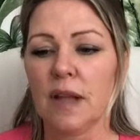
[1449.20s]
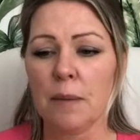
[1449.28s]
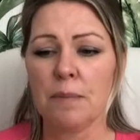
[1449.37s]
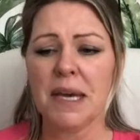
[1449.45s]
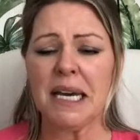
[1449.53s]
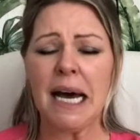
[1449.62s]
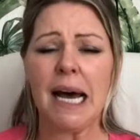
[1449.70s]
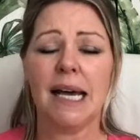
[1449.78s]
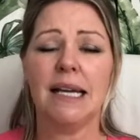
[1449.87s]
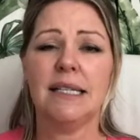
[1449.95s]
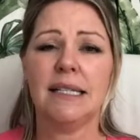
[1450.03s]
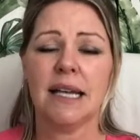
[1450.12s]

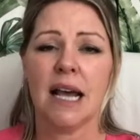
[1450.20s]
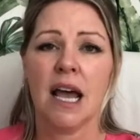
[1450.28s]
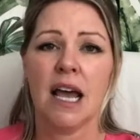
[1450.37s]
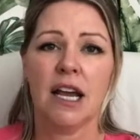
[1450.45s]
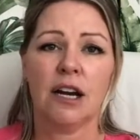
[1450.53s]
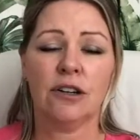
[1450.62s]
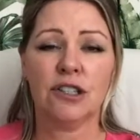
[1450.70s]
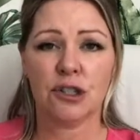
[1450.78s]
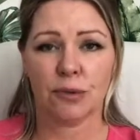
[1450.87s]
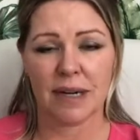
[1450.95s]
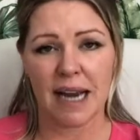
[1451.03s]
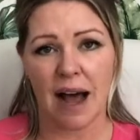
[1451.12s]
Because here's the
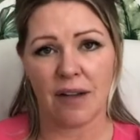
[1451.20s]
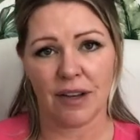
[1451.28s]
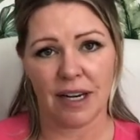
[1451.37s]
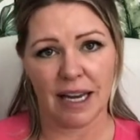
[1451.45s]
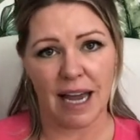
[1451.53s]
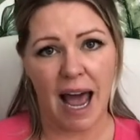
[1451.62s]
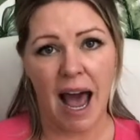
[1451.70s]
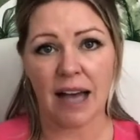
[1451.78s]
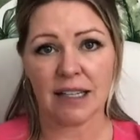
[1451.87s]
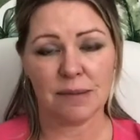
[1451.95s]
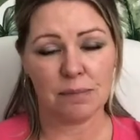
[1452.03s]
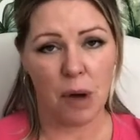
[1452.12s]
reality.
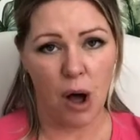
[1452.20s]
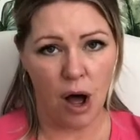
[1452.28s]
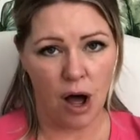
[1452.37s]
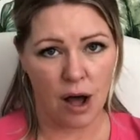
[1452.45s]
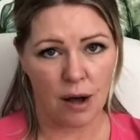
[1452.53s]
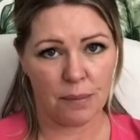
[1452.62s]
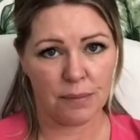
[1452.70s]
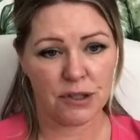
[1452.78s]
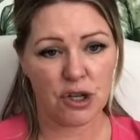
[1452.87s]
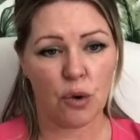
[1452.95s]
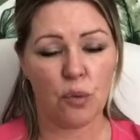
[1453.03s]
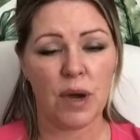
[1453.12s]
As moms,
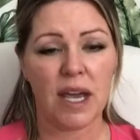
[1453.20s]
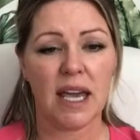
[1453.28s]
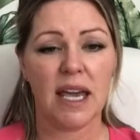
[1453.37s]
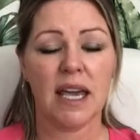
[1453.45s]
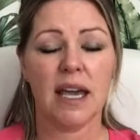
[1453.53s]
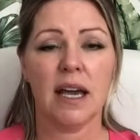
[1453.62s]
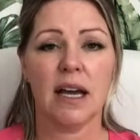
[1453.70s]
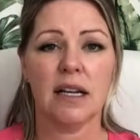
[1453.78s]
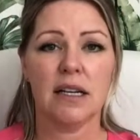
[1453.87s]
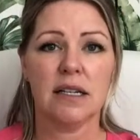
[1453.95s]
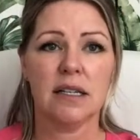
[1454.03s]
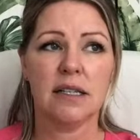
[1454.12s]
we
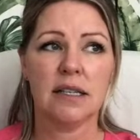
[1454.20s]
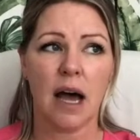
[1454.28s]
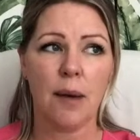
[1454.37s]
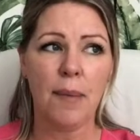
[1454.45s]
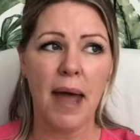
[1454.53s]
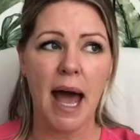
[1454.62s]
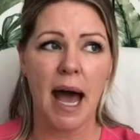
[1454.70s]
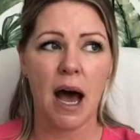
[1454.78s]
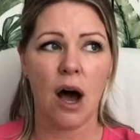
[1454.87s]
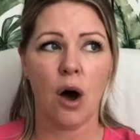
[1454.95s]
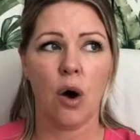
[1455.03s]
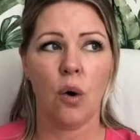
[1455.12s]

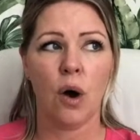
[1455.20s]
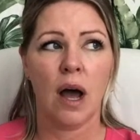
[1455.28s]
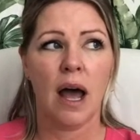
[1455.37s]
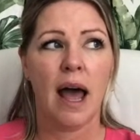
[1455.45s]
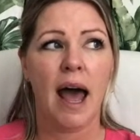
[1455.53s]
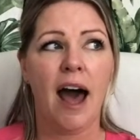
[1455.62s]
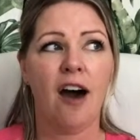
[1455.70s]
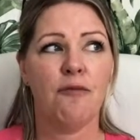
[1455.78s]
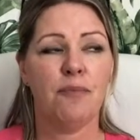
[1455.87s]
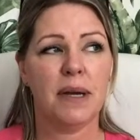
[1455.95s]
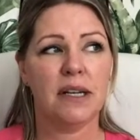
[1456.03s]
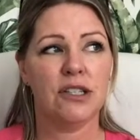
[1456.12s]
somehow have
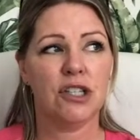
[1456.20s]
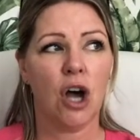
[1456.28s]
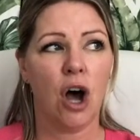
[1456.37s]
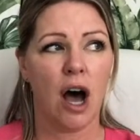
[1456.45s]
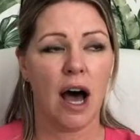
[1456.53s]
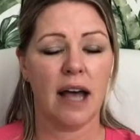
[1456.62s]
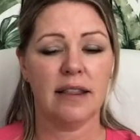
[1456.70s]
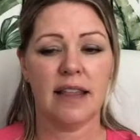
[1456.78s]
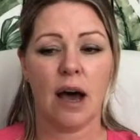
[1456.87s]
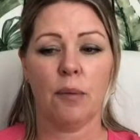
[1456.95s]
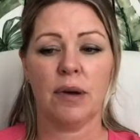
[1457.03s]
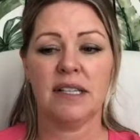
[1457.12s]
been taught
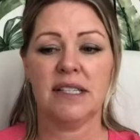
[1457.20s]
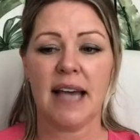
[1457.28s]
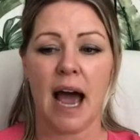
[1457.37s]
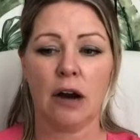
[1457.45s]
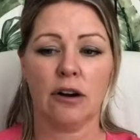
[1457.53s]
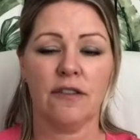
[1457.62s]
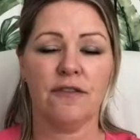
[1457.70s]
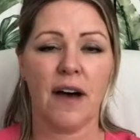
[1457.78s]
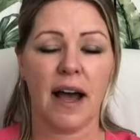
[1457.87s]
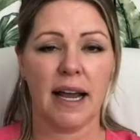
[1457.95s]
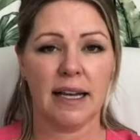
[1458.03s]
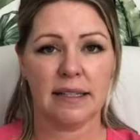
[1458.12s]
that we
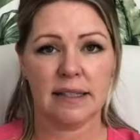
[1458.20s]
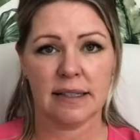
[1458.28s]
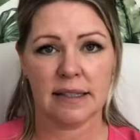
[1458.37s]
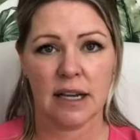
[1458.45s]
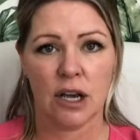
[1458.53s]
sacrifice